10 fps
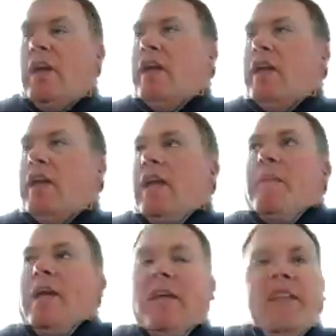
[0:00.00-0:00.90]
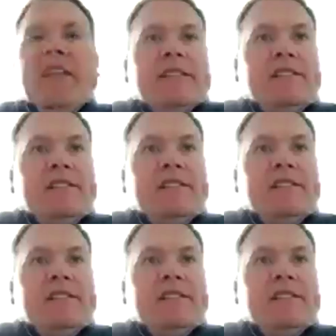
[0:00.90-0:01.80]
Yeah, I mean, I think it's a challenge,
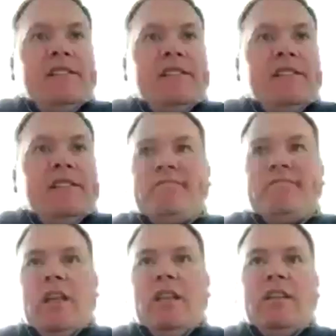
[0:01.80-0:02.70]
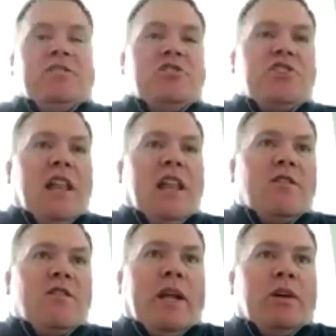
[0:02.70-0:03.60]
but it's a challenge
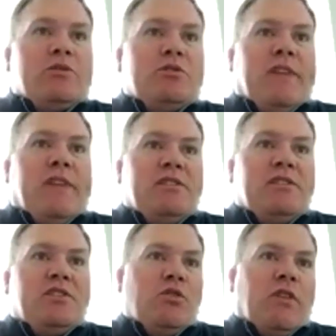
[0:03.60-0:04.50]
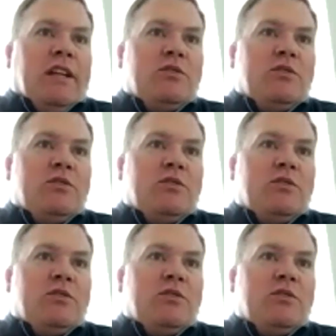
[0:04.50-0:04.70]
everybody else is facing too, right?